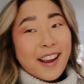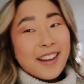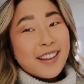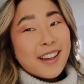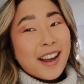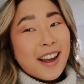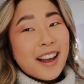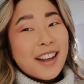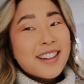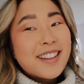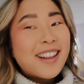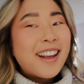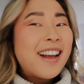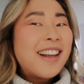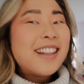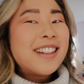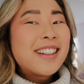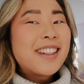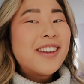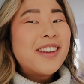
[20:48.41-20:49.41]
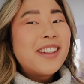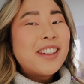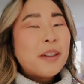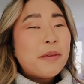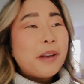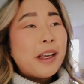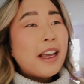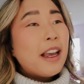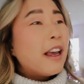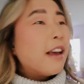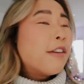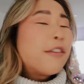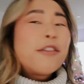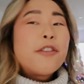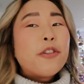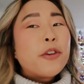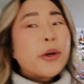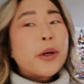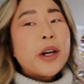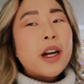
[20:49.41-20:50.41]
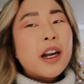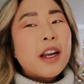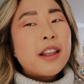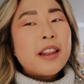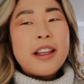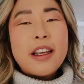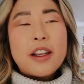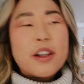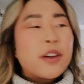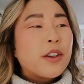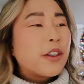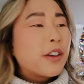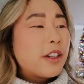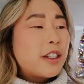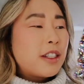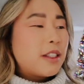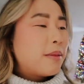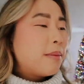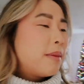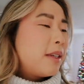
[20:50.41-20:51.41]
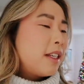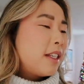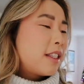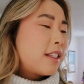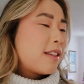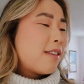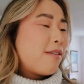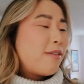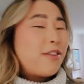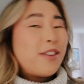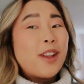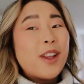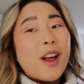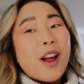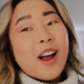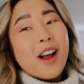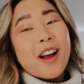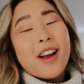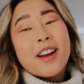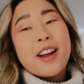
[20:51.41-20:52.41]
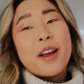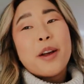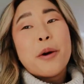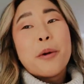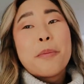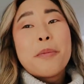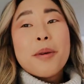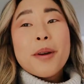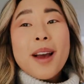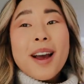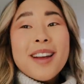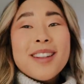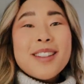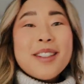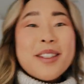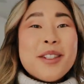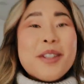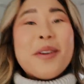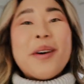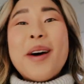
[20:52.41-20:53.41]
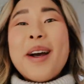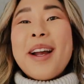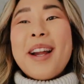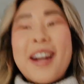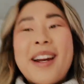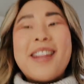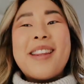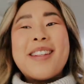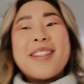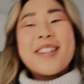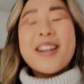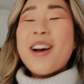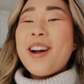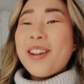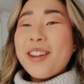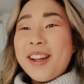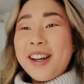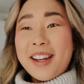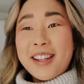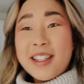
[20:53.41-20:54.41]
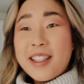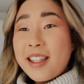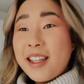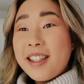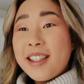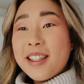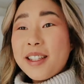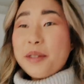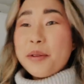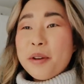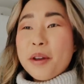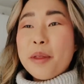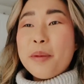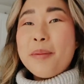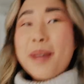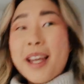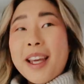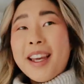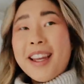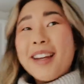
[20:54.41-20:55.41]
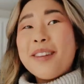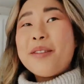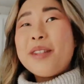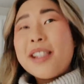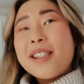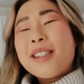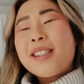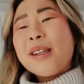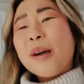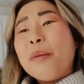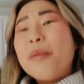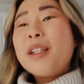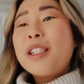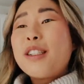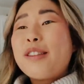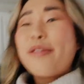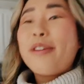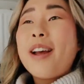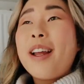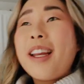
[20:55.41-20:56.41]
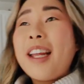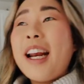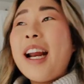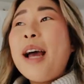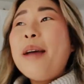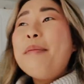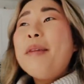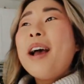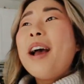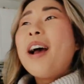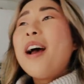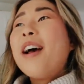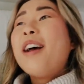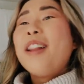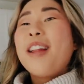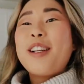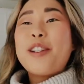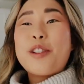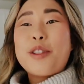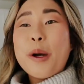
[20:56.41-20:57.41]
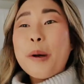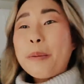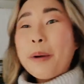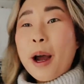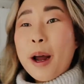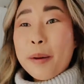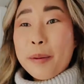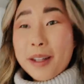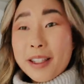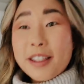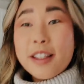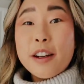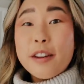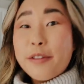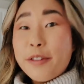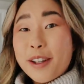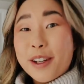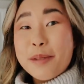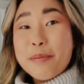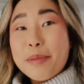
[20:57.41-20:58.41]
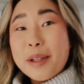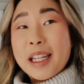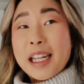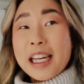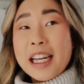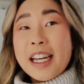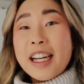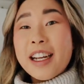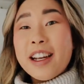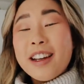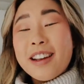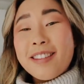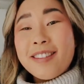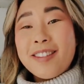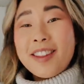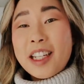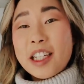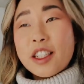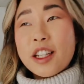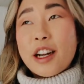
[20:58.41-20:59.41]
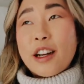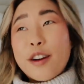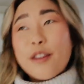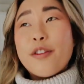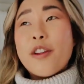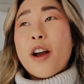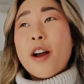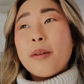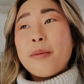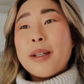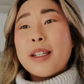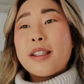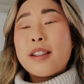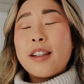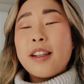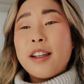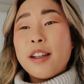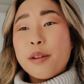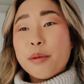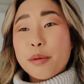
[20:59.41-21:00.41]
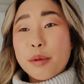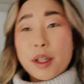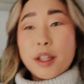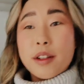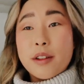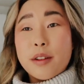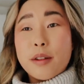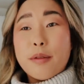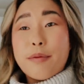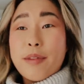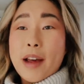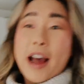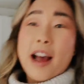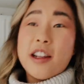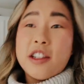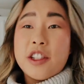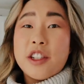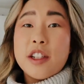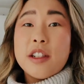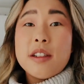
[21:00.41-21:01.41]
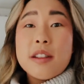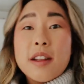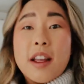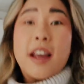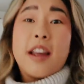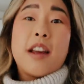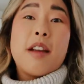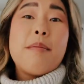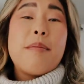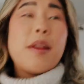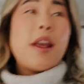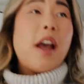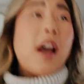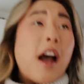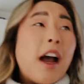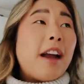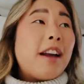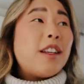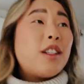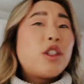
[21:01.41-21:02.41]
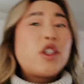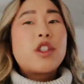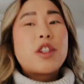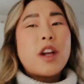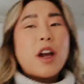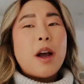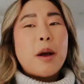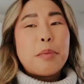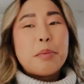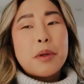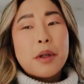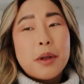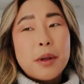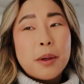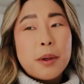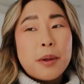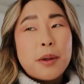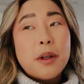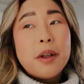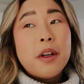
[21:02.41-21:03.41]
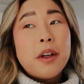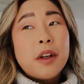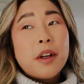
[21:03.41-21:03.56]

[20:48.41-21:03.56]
And guys, that is going to be it for the Christmas vlog. I hope you guys enjoyed this holiday season with me. It was so much fun. And I'm like so proud of myself for completing the entire Vlogmas in real fashion. Like I didn't just upload